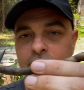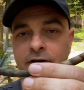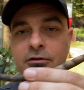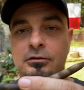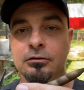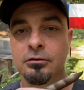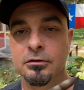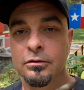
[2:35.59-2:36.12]

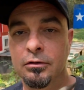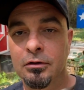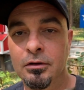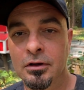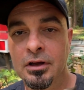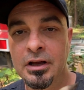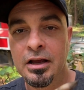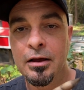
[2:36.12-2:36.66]
it?
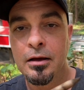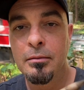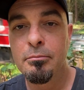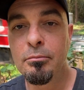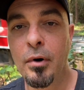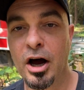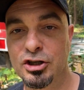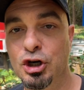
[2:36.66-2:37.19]

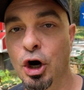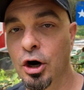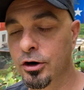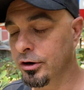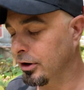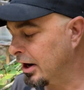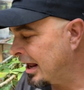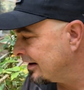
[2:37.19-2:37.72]
Much
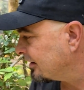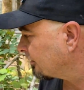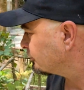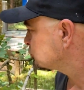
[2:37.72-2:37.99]
harder. Now,